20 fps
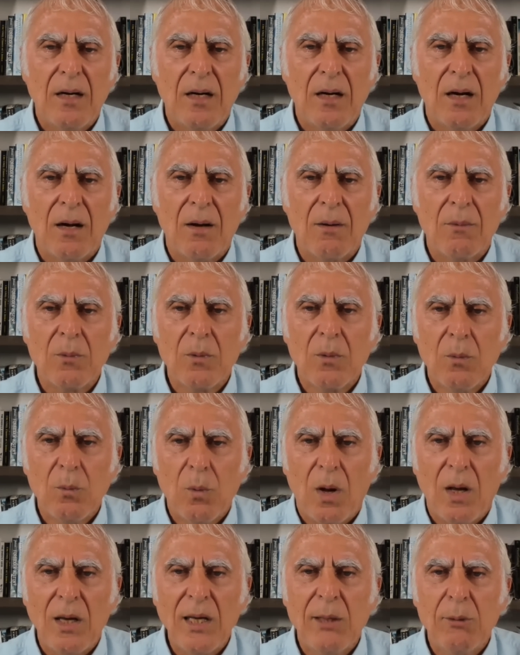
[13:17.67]

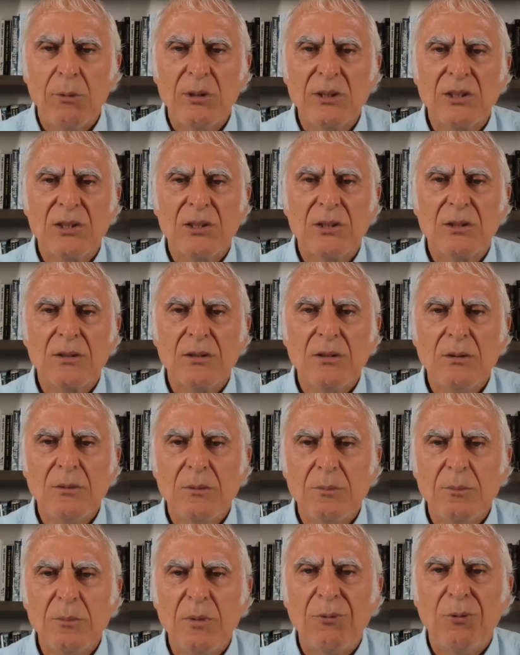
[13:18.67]
while he was
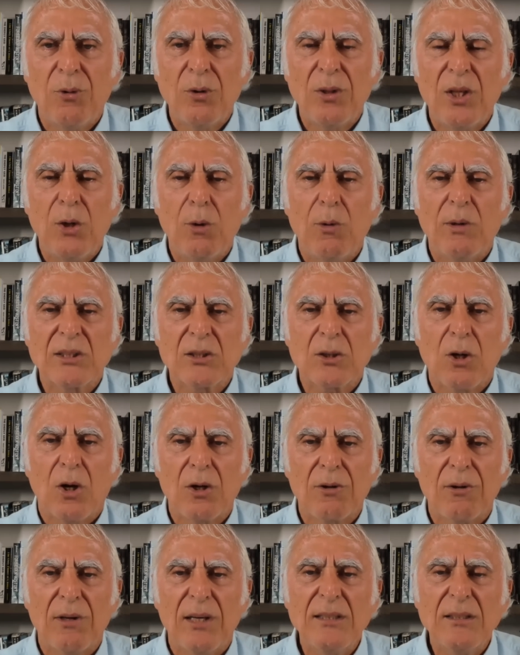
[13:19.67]
before the US
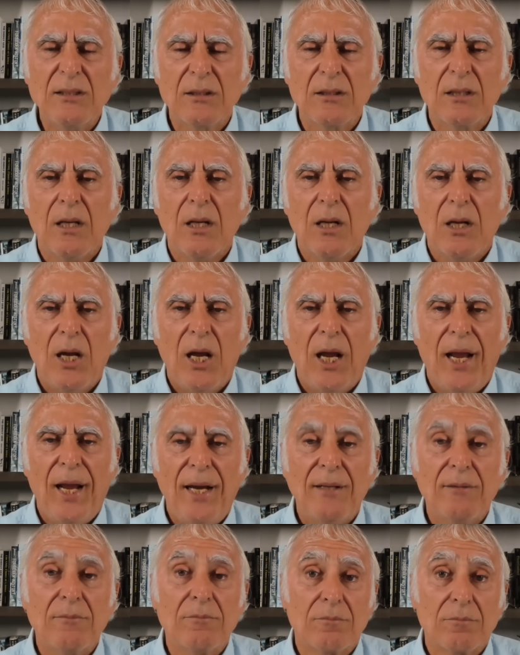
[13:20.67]
Congress
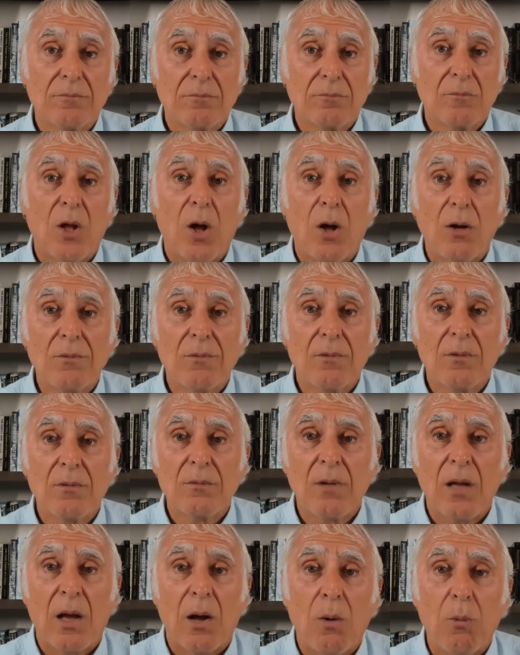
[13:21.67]
and,
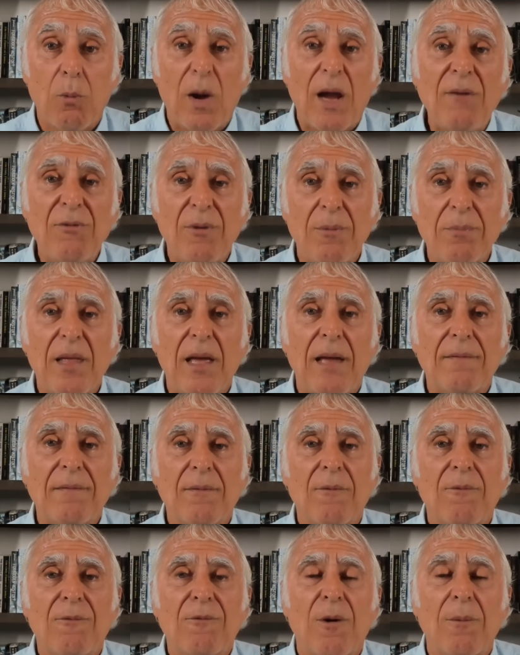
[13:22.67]
you know, away from
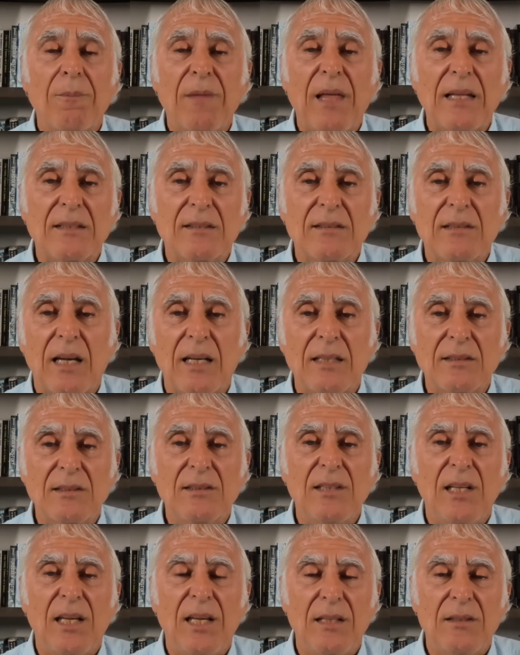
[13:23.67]
that
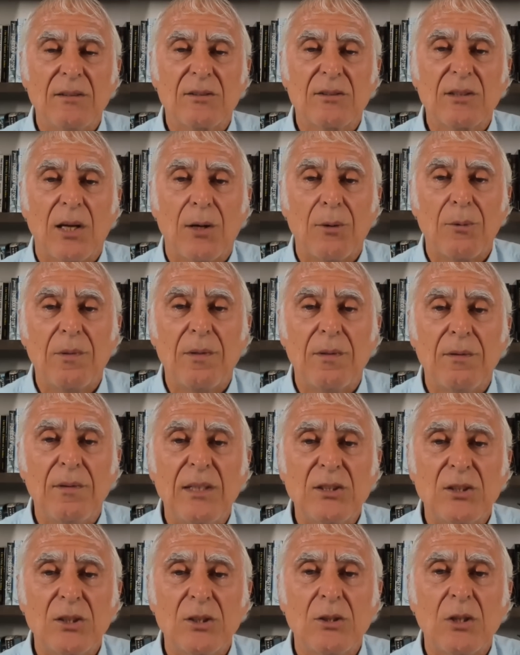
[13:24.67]
scene. So
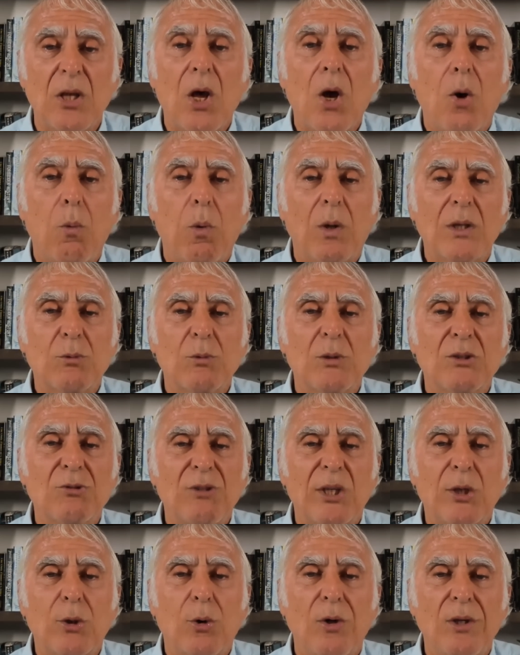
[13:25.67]
this is what was
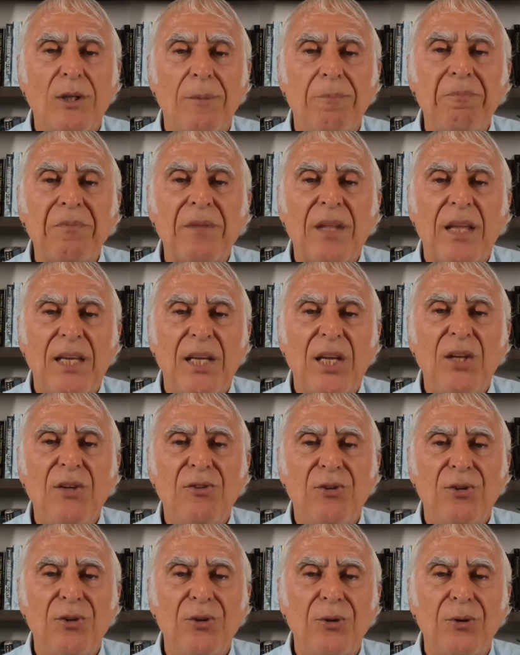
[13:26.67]
recorded
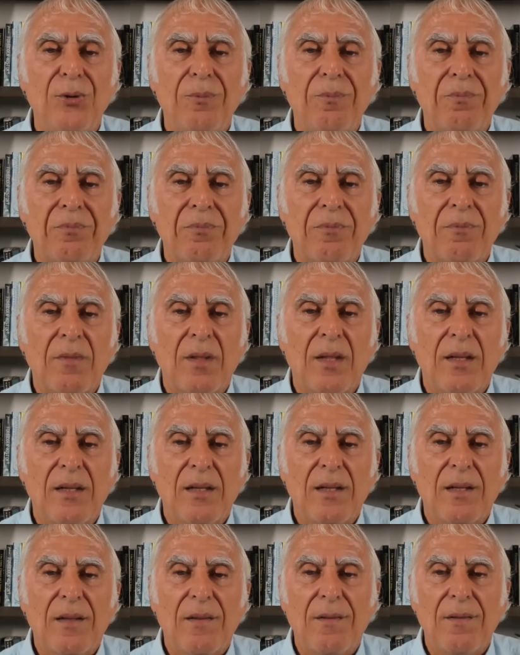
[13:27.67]
into
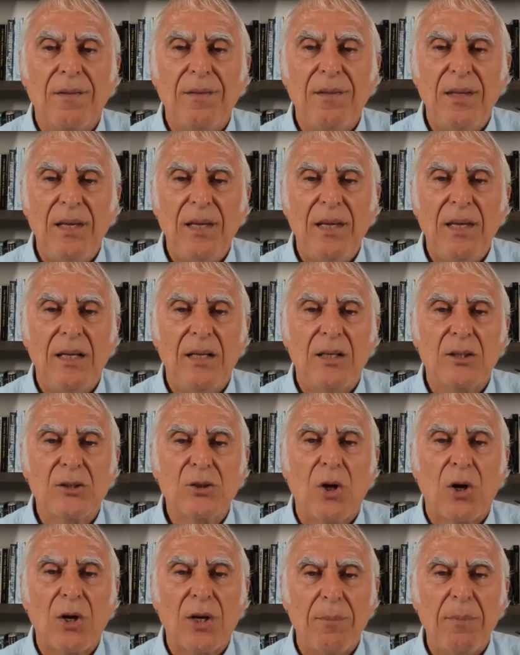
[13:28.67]
the
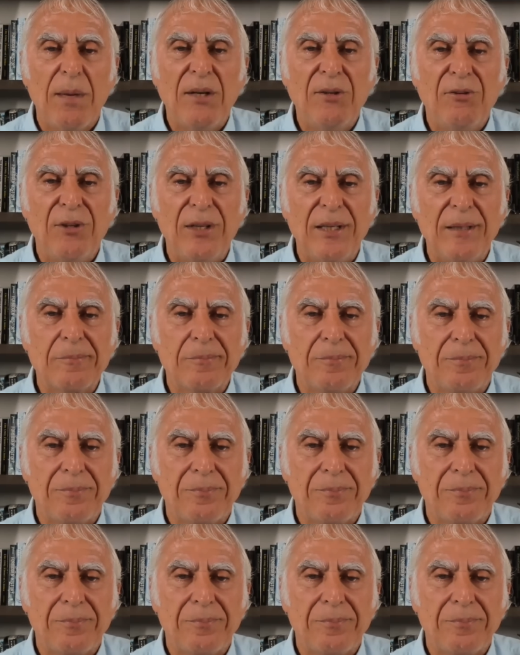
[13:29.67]
documentary.